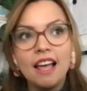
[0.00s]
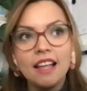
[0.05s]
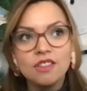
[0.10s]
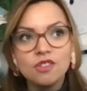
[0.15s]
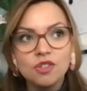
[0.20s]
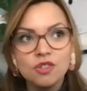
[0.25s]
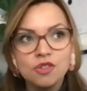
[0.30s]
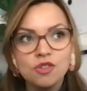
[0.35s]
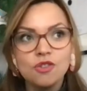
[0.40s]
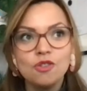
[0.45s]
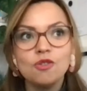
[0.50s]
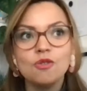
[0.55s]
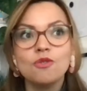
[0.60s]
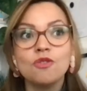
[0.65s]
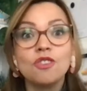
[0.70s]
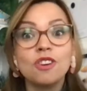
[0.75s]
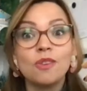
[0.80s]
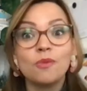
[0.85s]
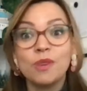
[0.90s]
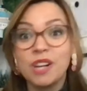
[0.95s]
to
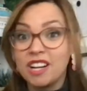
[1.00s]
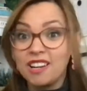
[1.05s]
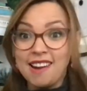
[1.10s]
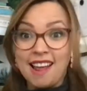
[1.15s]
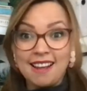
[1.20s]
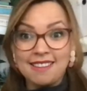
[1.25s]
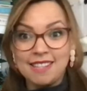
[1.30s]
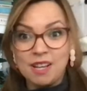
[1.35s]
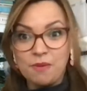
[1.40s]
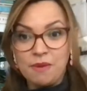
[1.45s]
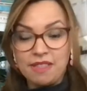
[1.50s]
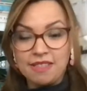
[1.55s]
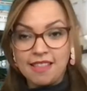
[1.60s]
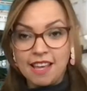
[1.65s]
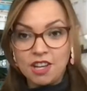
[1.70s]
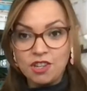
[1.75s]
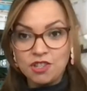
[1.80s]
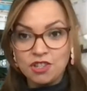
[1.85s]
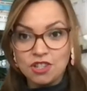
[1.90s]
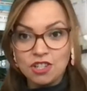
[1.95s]
reconnecting with
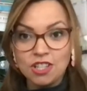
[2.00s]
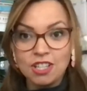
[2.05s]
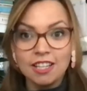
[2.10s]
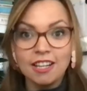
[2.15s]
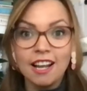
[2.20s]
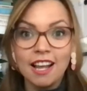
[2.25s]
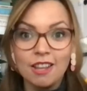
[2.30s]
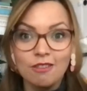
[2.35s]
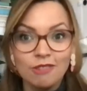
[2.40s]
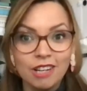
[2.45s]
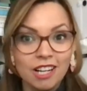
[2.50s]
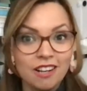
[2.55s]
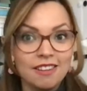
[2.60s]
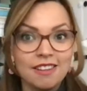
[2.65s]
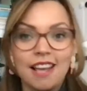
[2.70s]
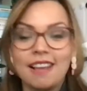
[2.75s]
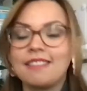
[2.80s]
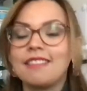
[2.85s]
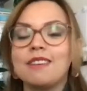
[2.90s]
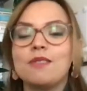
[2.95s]
nature and
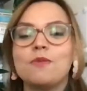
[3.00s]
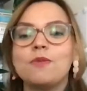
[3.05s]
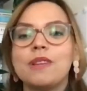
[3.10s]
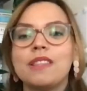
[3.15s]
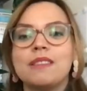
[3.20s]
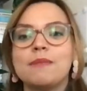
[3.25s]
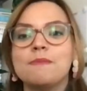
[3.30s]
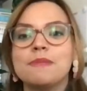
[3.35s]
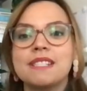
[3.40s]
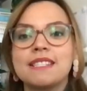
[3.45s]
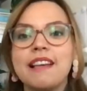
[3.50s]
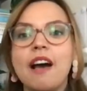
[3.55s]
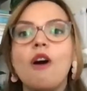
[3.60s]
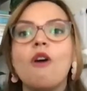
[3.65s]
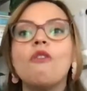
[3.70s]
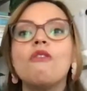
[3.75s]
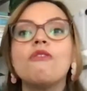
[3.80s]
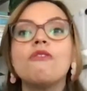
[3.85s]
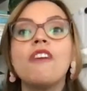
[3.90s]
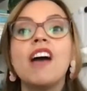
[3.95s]
reconnecting with
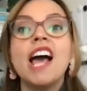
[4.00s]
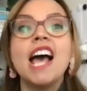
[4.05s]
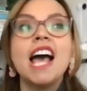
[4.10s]
himself.